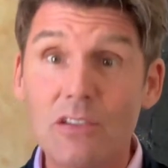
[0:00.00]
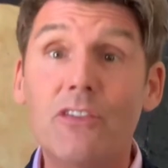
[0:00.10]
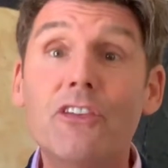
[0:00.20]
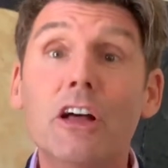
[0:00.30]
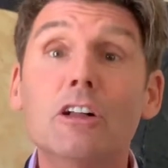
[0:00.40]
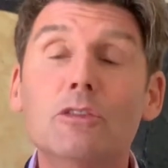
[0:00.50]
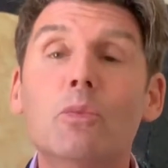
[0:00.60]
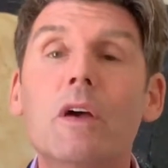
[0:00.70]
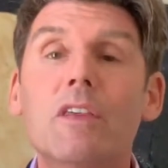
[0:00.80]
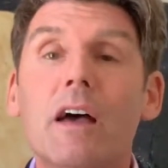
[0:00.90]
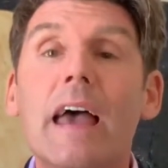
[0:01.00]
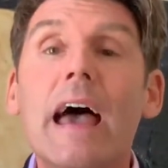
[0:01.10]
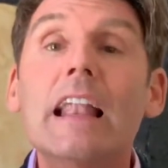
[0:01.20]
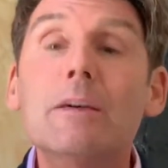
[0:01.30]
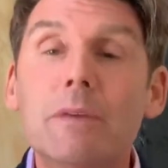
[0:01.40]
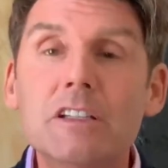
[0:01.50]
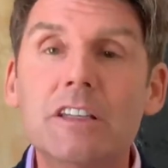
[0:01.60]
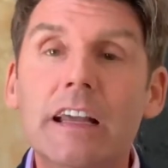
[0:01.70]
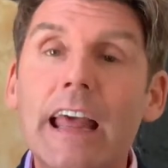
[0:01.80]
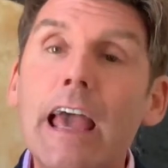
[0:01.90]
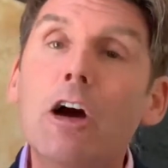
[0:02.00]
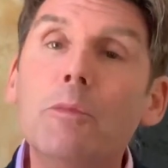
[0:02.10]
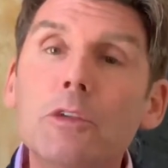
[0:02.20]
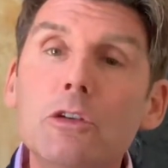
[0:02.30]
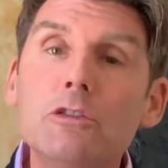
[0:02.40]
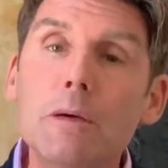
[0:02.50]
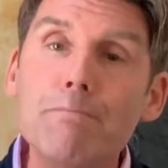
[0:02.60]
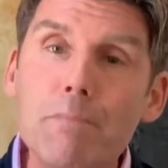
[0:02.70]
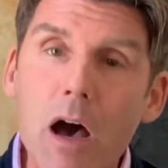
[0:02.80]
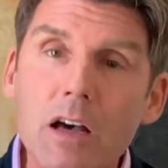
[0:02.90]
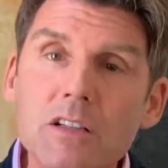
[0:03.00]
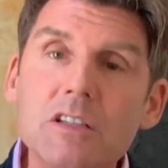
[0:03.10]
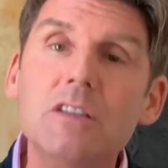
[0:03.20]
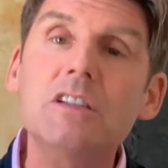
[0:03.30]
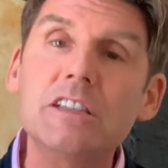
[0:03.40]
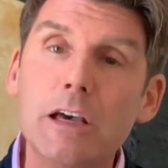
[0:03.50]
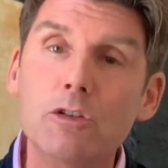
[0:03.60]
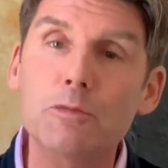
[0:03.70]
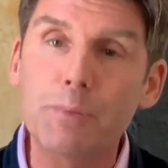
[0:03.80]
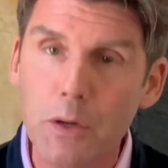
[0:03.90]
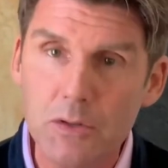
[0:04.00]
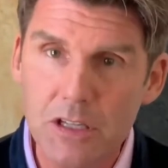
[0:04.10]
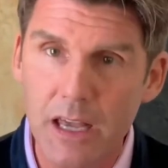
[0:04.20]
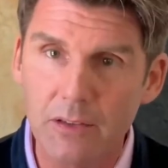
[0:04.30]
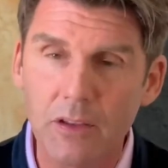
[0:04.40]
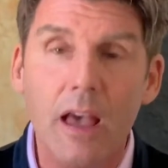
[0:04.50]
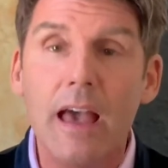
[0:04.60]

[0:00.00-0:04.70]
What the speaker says: filled with elements that are going to help you to master the sales process.